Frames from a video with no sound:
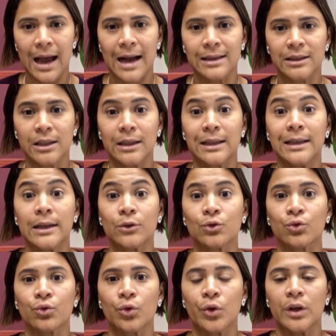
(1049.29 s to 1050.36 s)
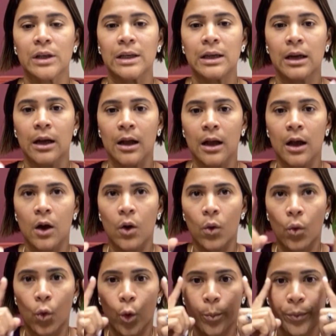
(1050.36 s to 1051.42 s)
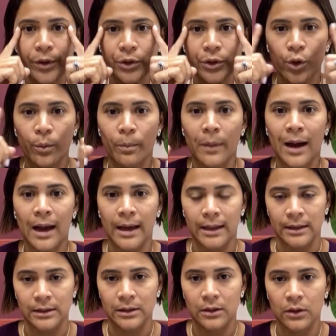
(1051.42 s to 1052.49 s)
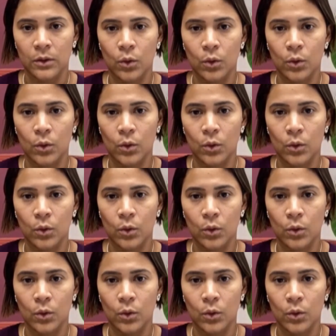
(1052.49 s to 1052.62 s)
and to literally open your mind,